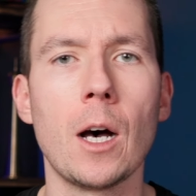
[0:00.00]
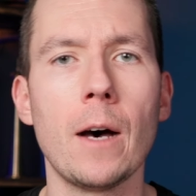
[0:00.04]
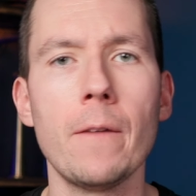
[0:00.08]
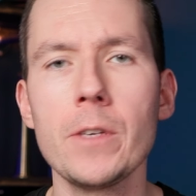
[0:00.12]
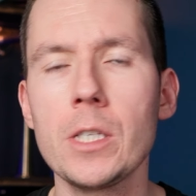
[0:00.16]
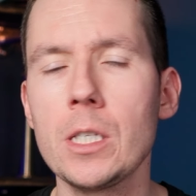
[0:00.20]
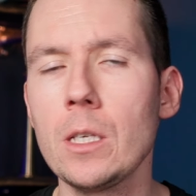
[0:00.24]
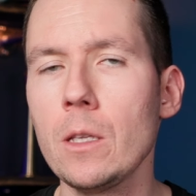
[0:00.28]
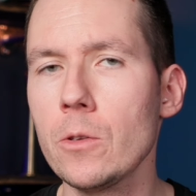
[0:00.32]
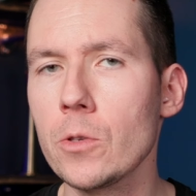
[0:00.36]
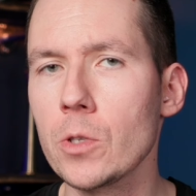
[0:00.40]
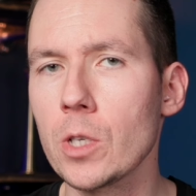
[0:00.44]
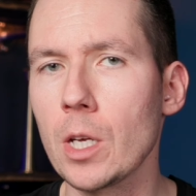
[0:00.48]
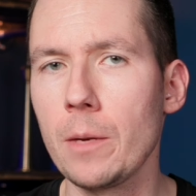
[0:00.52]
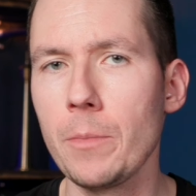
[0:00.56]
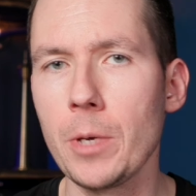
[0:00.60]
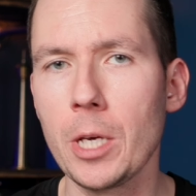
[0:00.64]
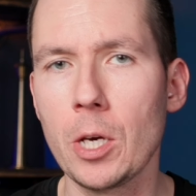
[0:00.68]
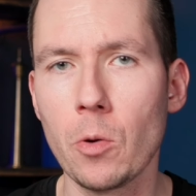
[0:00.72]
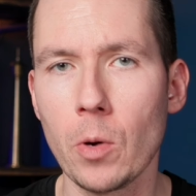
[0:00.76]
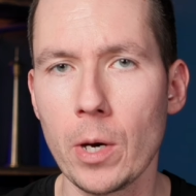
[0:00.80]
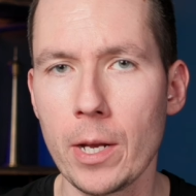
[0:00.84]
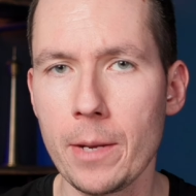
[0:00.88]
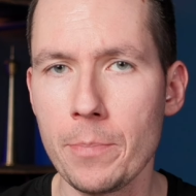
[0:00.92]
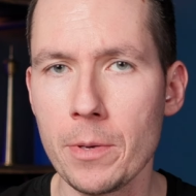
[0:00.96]
Obviously, there's going to be
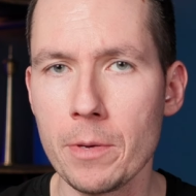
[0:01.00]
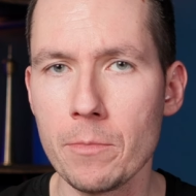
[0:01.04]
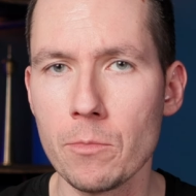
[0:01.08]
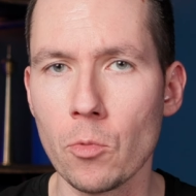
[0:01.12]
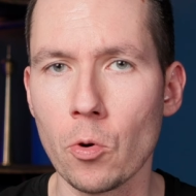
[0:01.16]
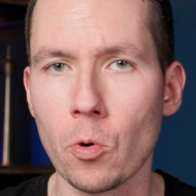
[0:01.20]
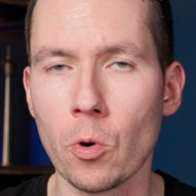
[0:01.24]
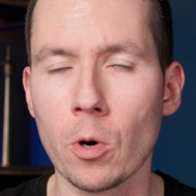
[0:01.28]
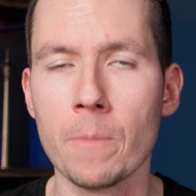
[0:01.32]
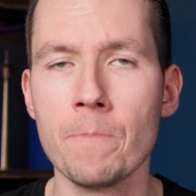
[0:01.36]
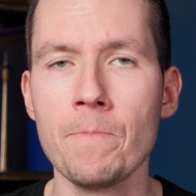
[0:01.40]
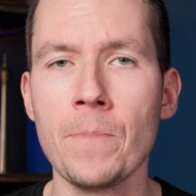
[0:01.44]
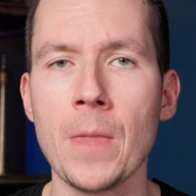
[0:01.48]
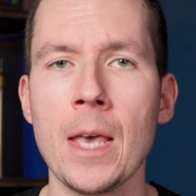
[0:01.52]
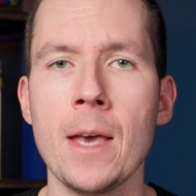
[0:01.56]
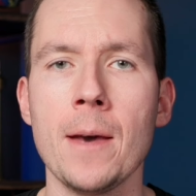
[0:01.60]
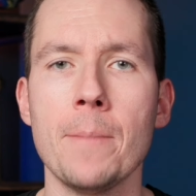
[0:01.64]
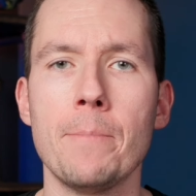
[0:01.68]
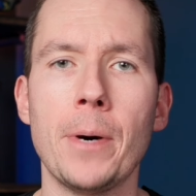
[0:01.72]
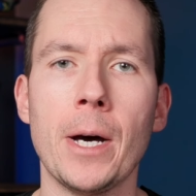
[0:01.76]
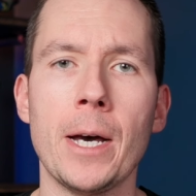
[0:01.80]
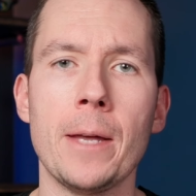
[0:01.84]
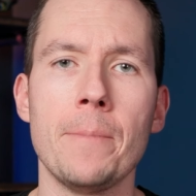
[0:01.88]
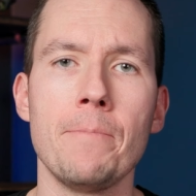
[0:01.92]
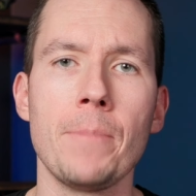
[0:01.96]
quite a bit more,
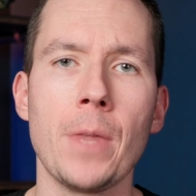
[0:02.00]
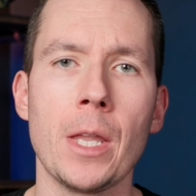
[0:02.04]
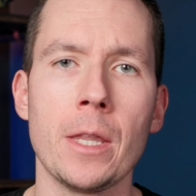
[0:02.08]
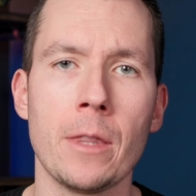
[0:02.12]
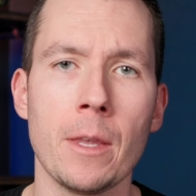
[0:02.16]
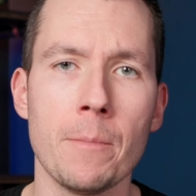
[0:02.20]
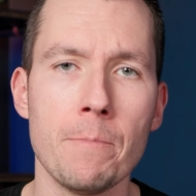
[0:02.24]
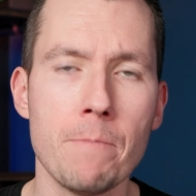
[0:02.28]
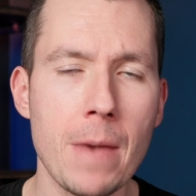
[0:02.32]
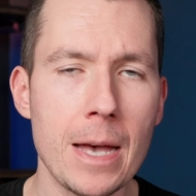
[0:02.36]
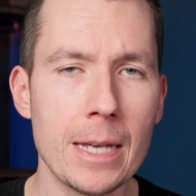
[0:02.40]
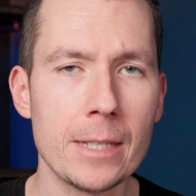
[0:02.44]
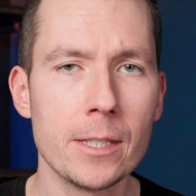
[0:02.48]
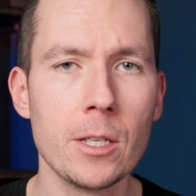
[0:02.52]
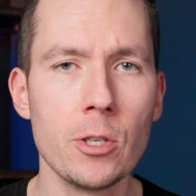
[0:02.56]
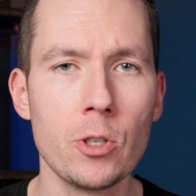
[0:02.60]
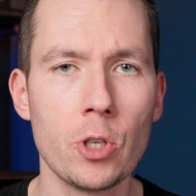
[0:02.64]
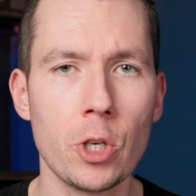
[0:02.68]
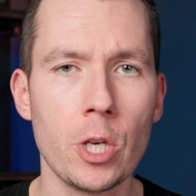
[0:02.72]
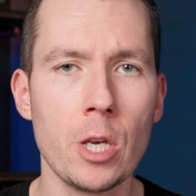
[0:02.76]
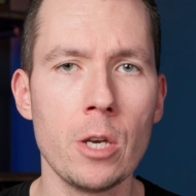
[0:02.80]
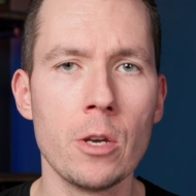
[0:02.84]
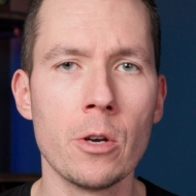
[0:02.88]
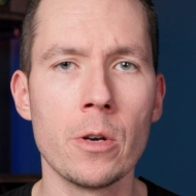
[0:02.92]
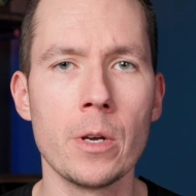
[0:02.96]
but the message
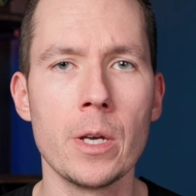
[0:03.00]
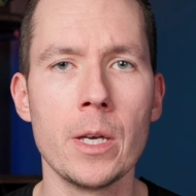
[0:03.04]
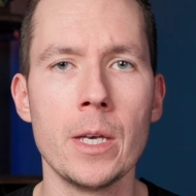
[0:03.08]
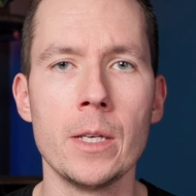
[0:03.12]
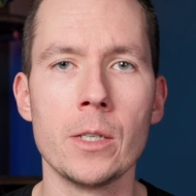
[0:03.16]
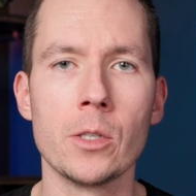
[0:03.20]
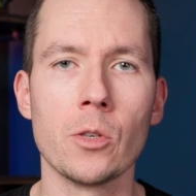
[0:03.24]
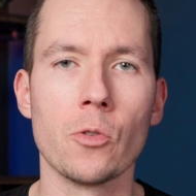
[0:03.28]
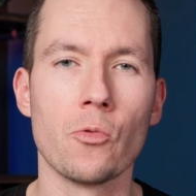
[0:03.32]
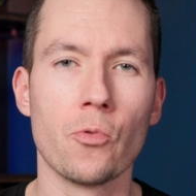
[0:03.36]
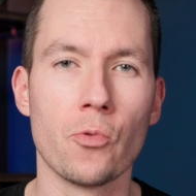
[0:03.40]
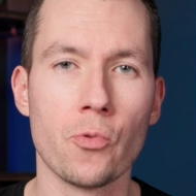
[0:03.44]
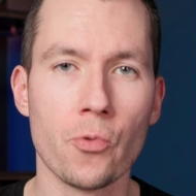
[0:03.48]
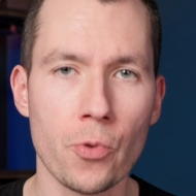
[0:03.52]
here is